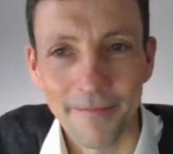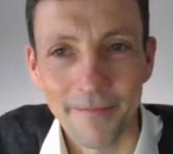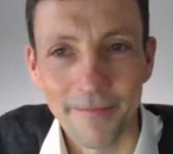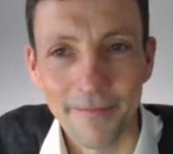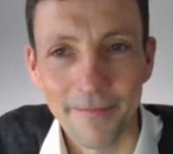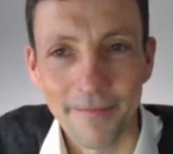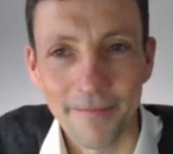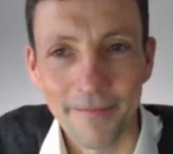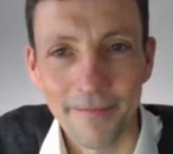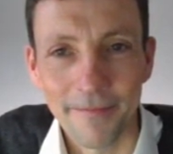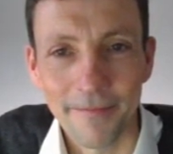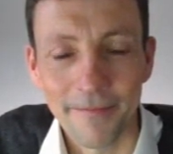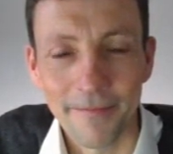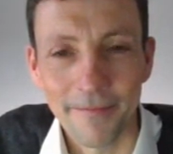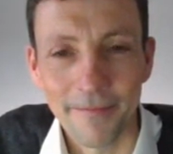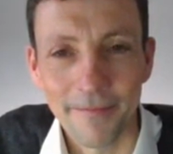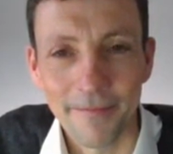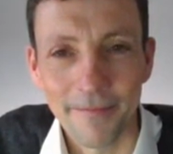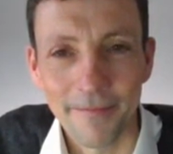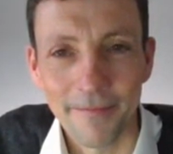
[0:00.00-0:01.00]

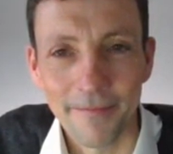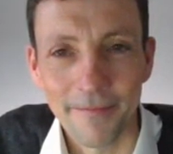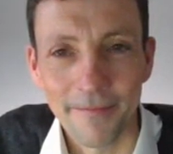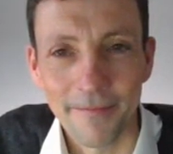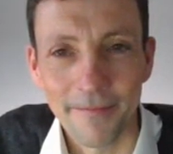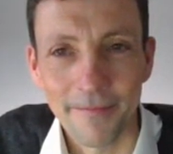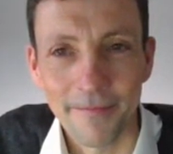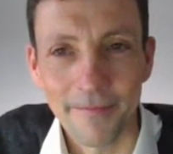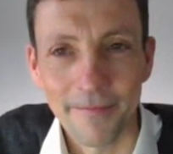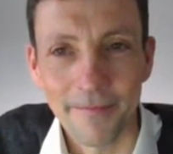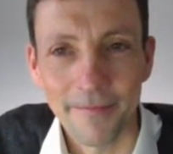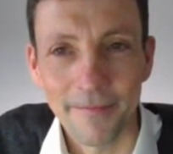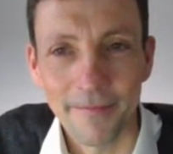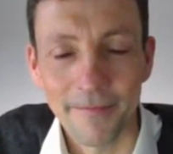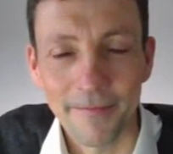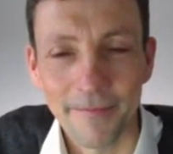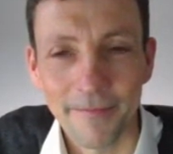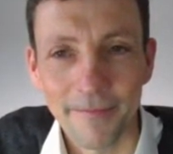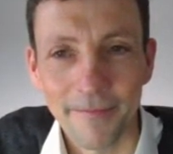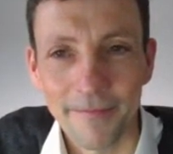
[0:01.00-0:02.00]

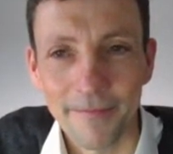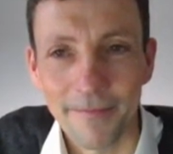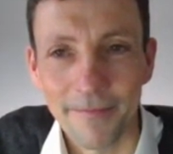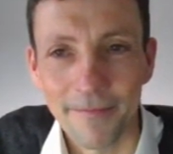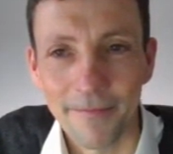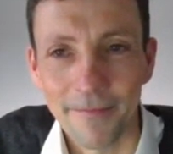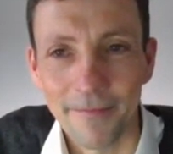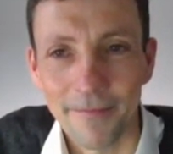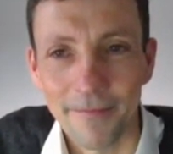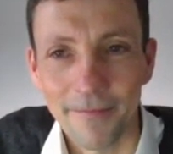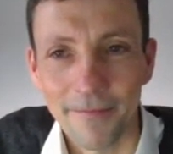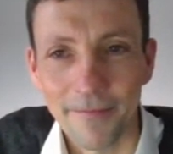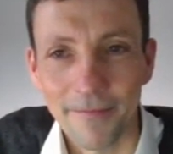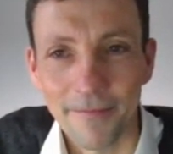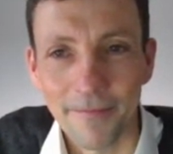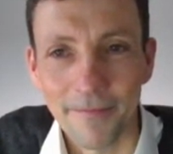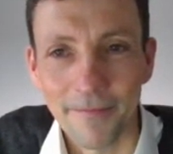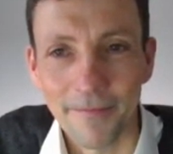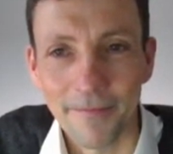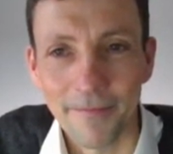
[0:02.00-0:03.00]

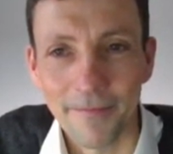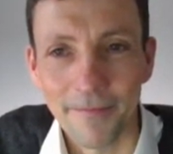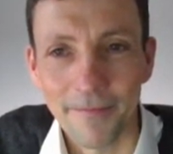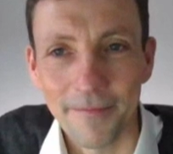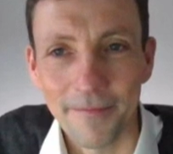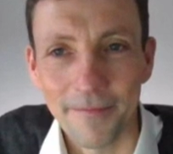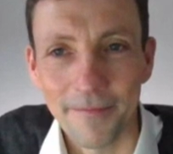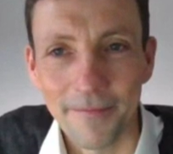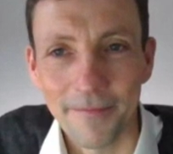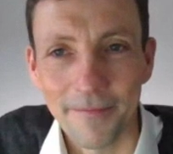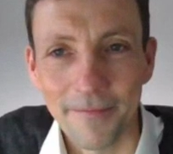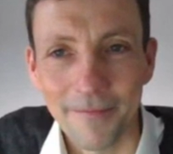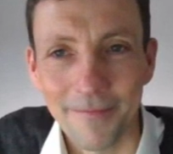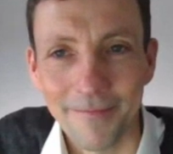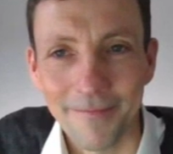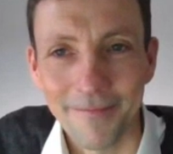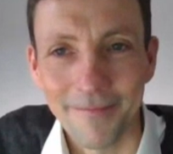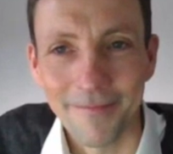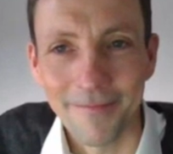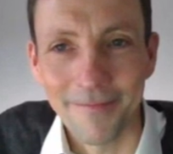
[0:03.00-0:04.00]

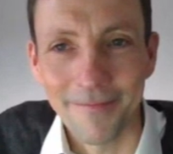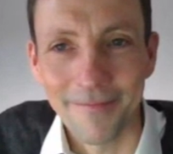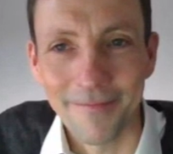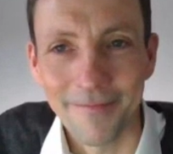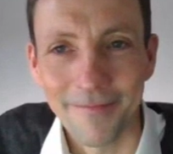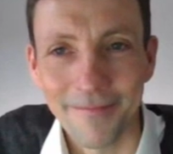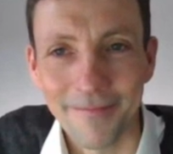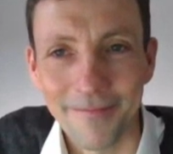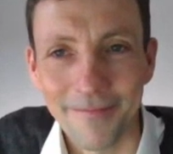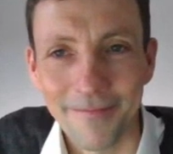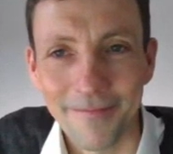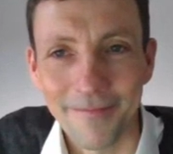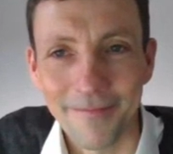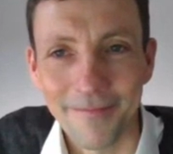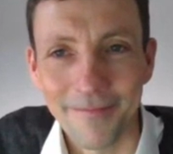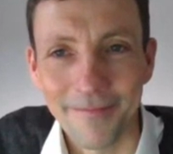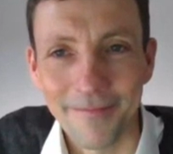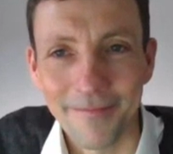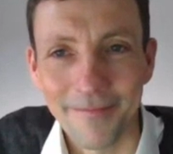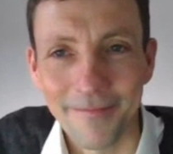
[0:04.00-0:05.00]

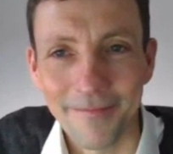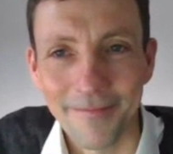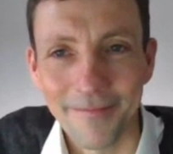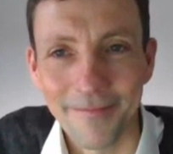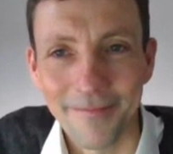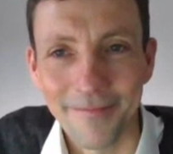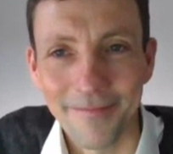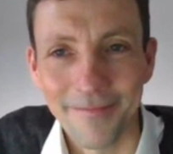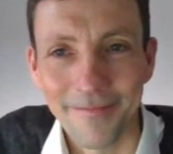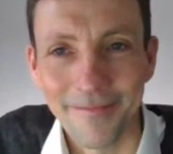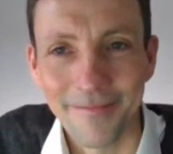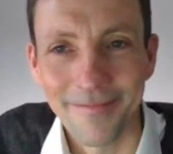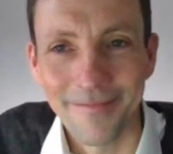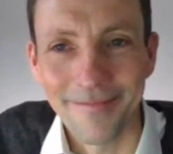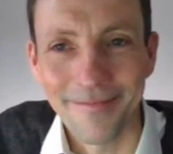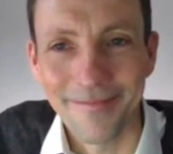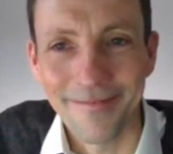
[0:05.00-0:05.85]
The person shown says nothing.